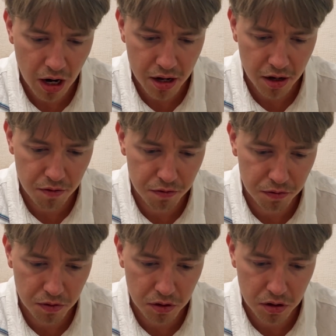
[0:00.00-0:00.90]
I
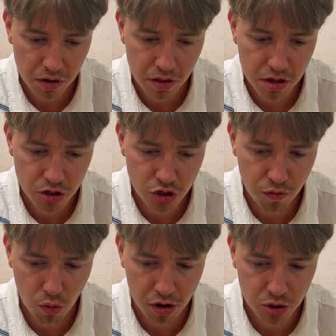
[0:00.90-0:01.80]
have the
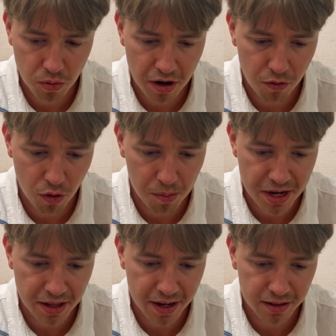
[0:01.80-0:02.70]
g4 square for
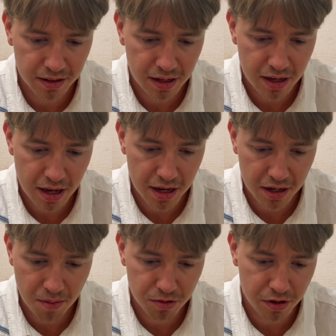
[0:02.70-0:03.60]
my knight,
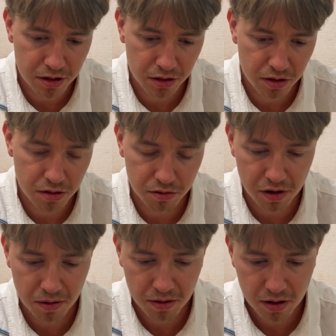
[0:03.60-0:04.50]
and I'm threatening e3.